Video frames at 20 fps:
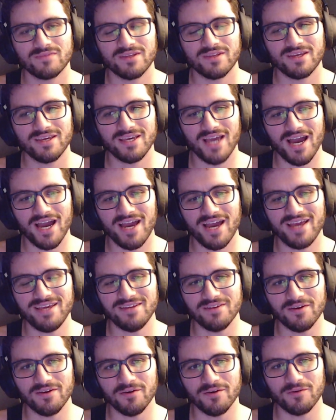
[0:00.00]
Yeah, he
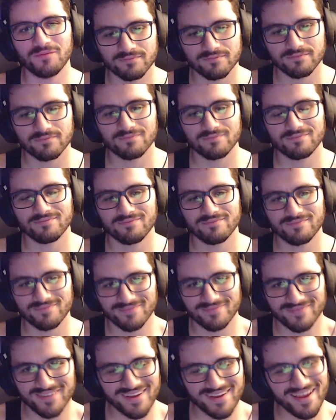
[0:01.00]
knew.
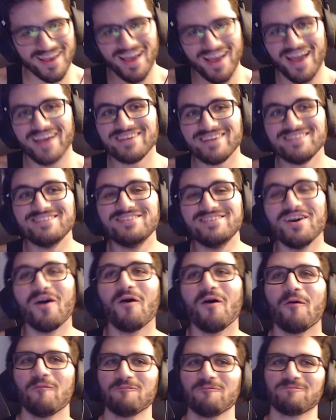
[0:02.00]

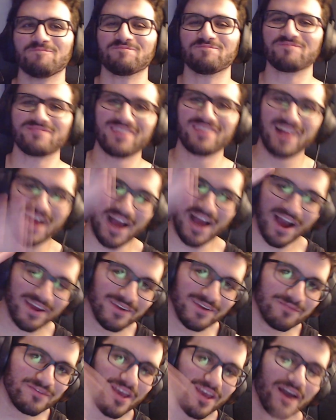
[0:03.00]
Yo, I
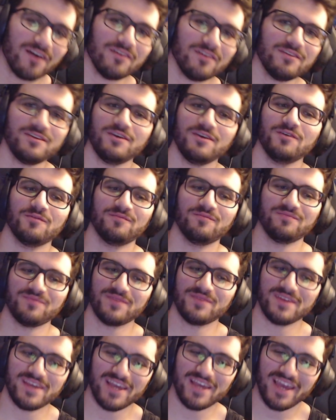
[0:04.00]
am telling you.
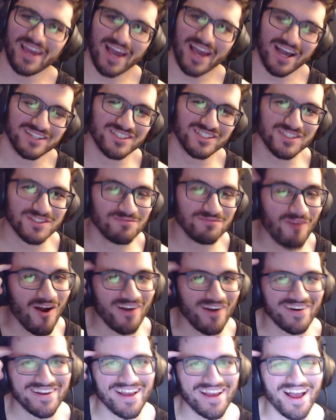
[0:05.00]

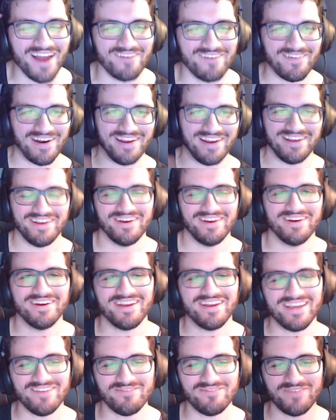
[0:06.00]
Smart guy right here.
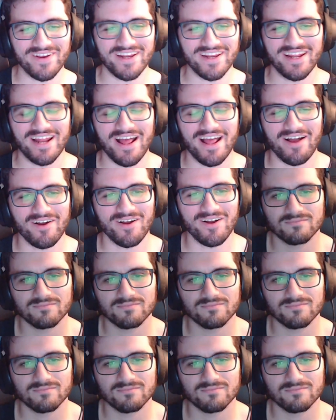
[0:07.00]
He figured it out.